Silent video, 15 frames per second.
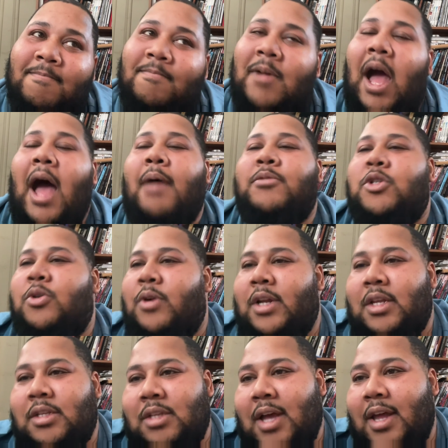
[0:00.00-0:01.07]
I'm sure
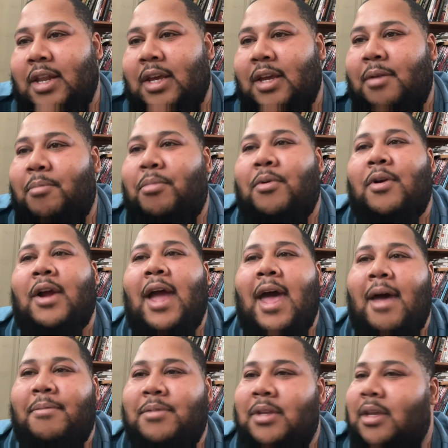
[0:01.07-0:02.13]
that's not it.
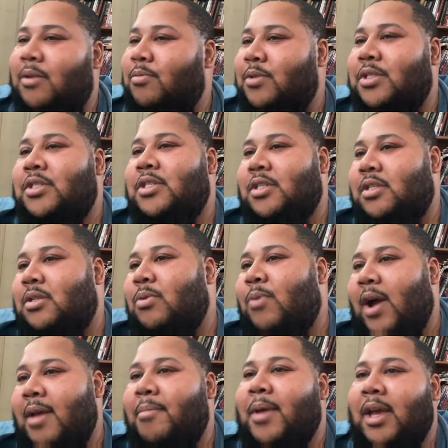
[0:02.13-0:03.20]
Perhaps it was just the
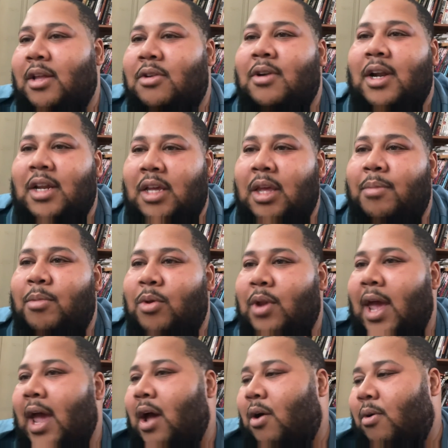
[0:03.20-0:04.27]
white man trying to keep you
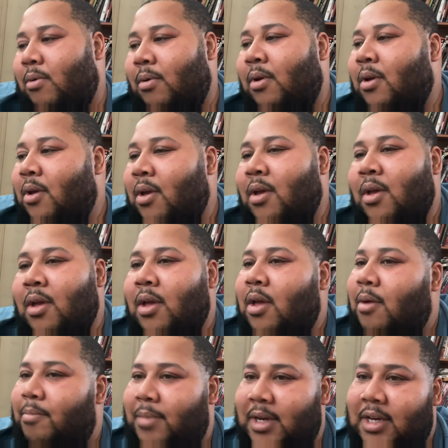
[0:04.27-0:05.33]
down
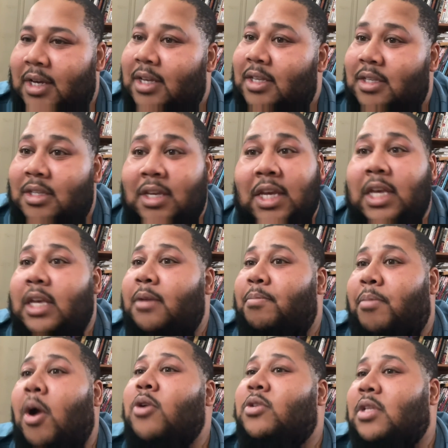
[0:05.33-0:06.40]
because he
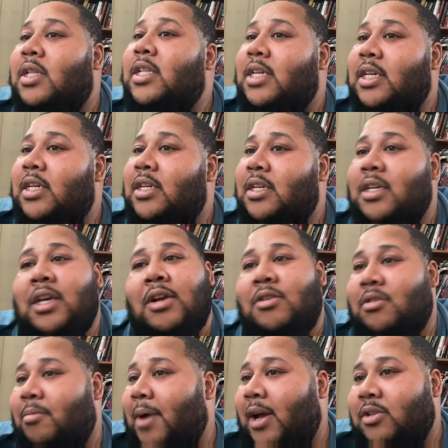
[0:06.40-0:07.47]
personally cares
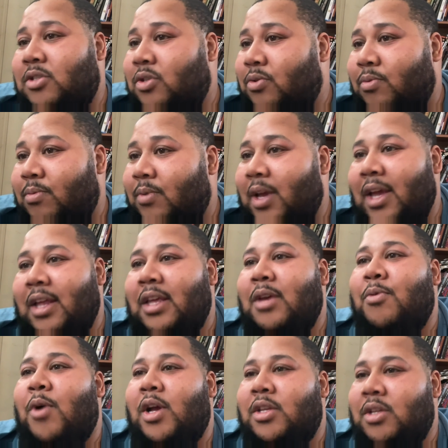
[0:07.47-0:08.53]
about you and he
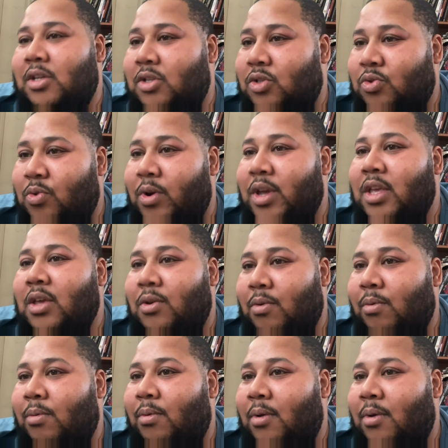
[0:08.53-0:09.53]
wants to destroy you.